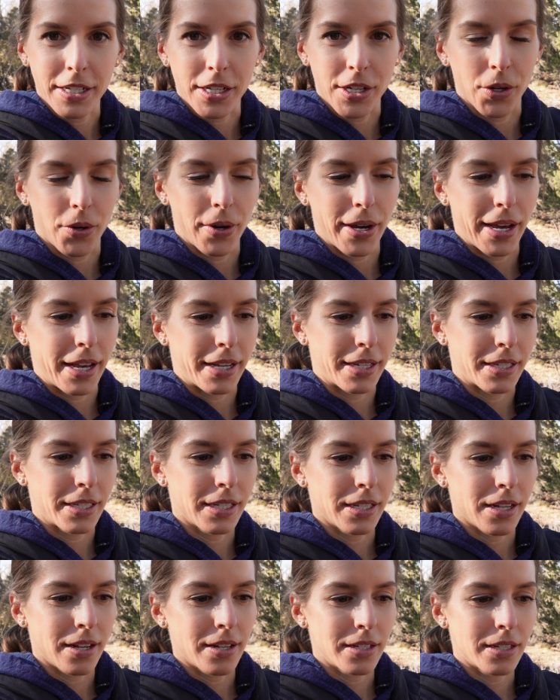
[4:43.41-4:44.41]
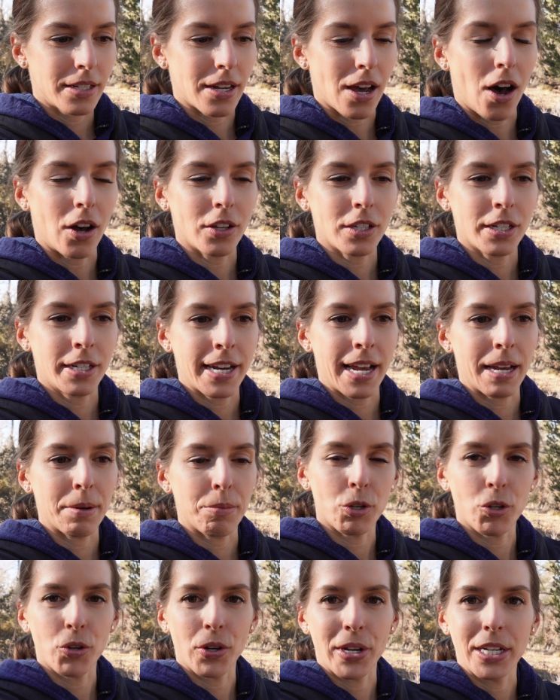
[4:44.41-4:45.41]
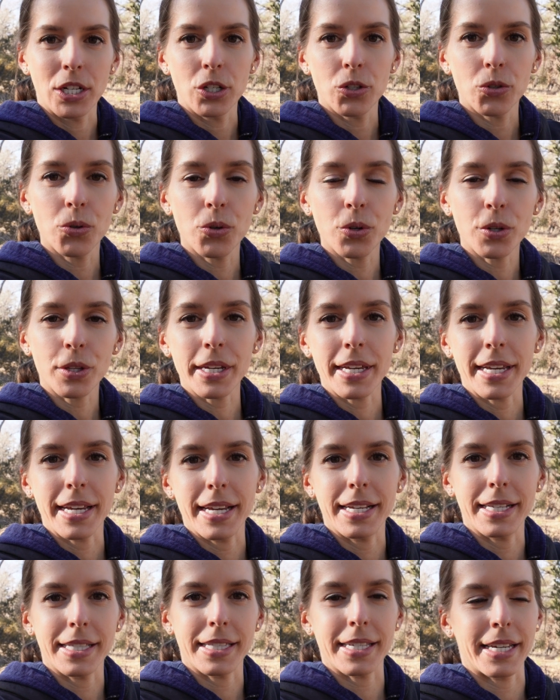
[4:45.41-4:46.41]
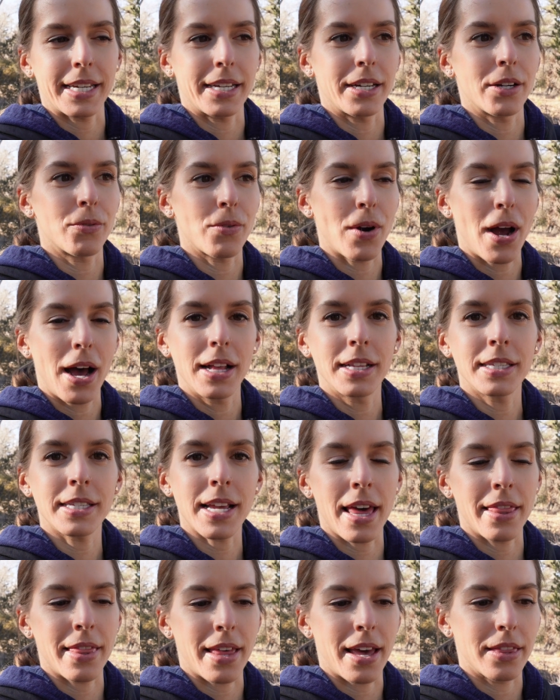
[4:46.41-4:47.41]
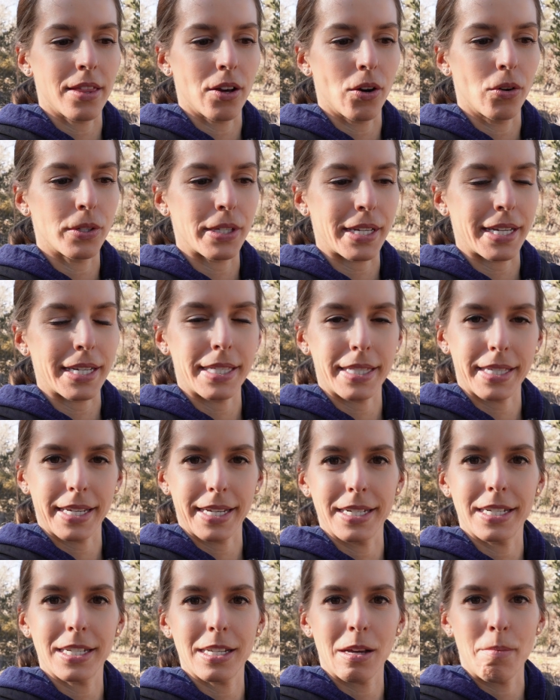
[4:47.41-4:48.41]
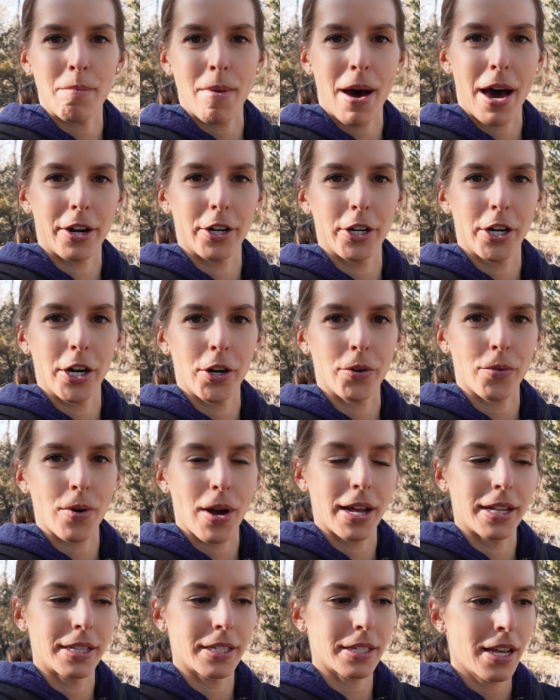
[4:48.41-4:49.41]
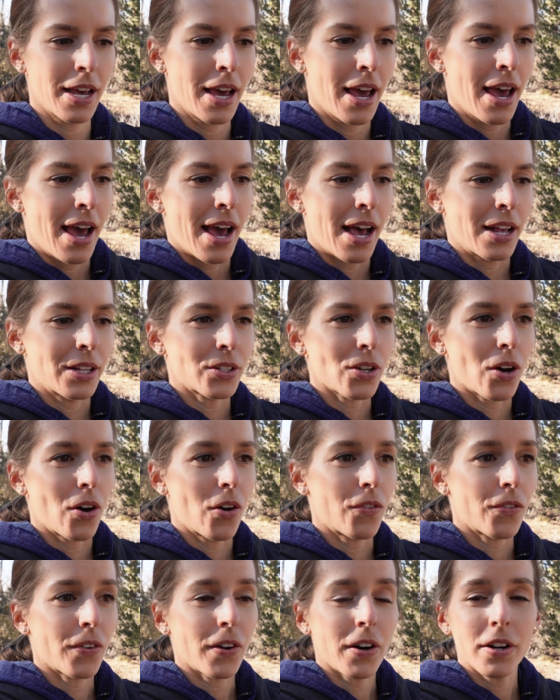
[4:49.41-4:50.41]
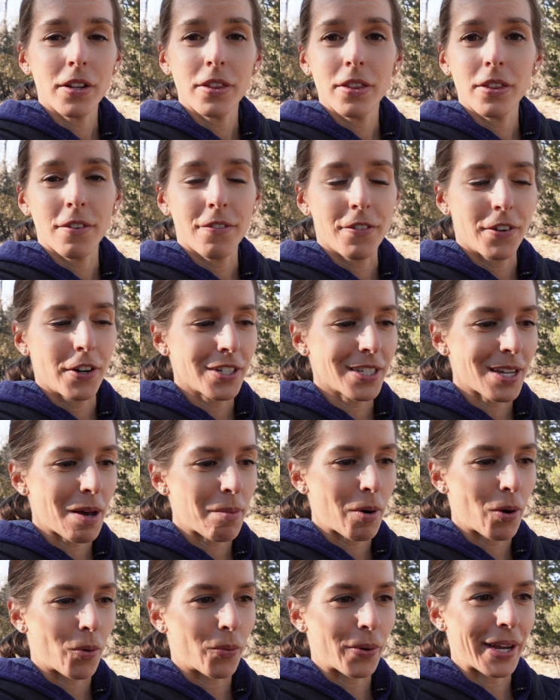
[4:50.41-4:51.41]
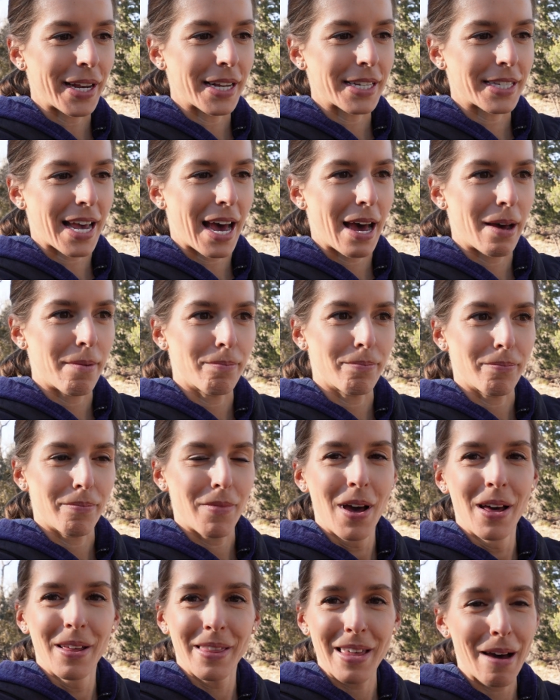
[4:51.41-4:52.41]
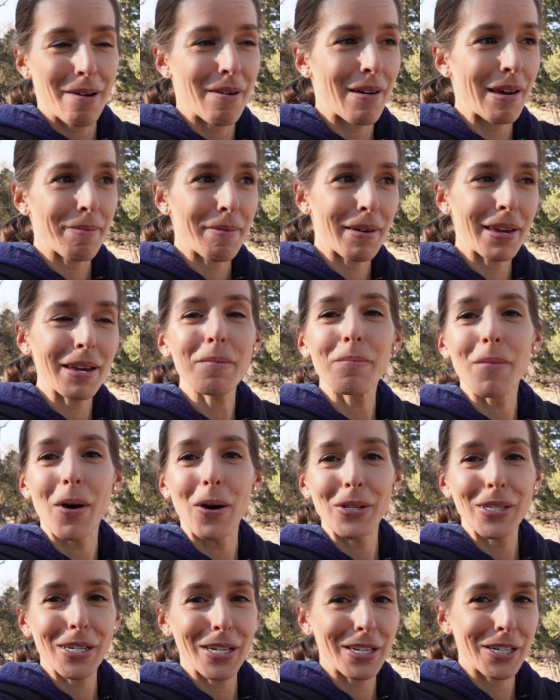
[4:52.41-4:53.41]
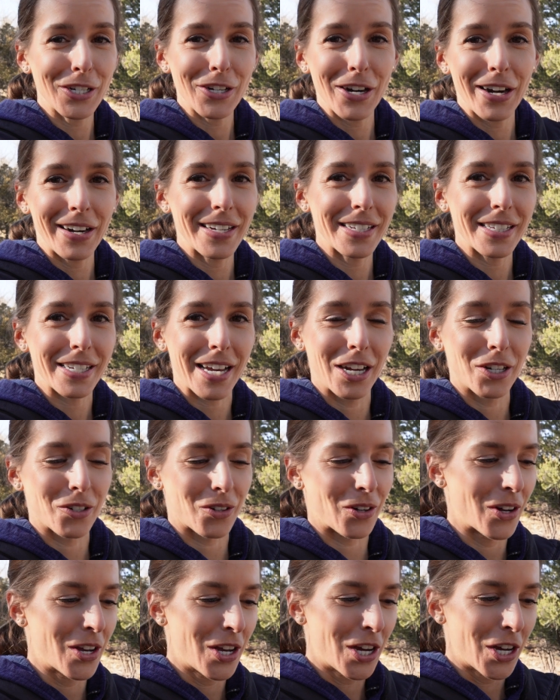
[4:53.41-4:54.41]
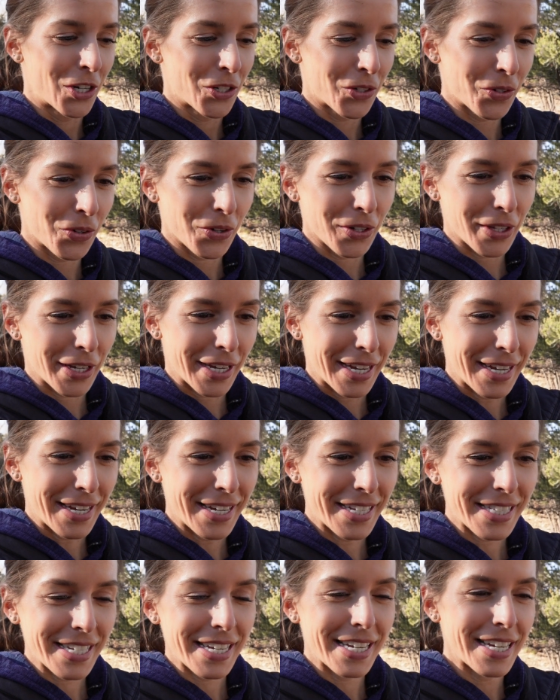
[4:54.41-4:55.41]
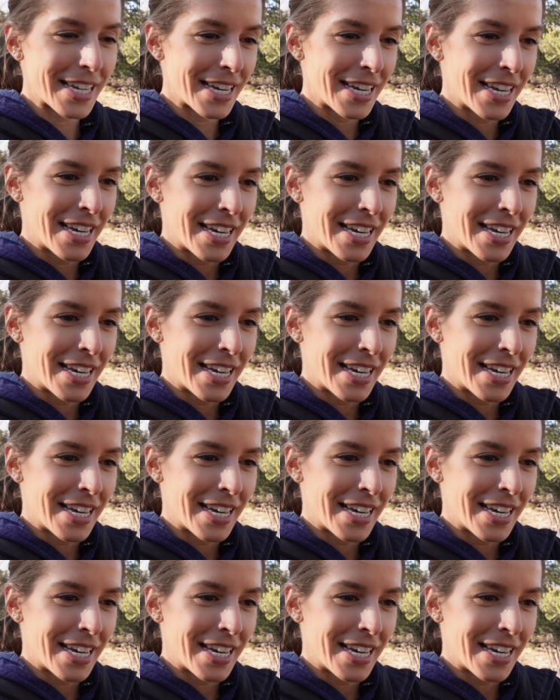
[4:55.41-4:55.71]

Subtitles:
do is to alternate between truly easy runs and then those easy to moderate runs. And so for the first couple of weeks, that might be most of your training schedule. Truly easy,